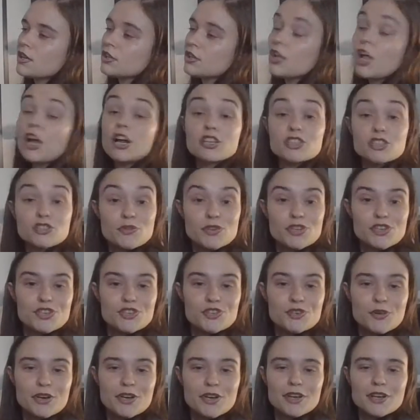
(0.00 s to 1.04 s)
Long story
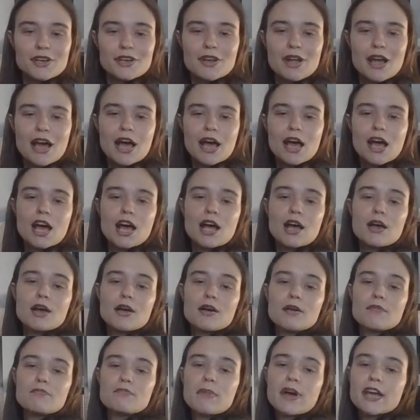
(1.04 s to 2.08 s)
short,
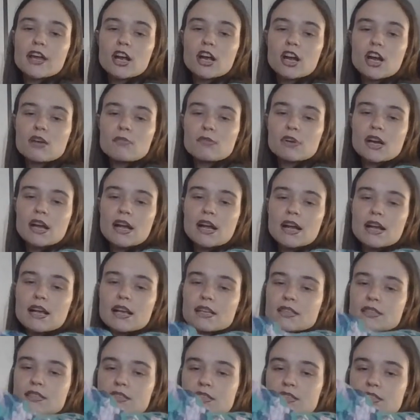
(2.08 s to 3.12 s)
my armor
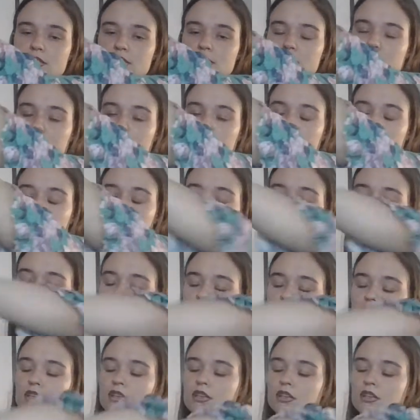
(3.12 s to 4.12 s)
has the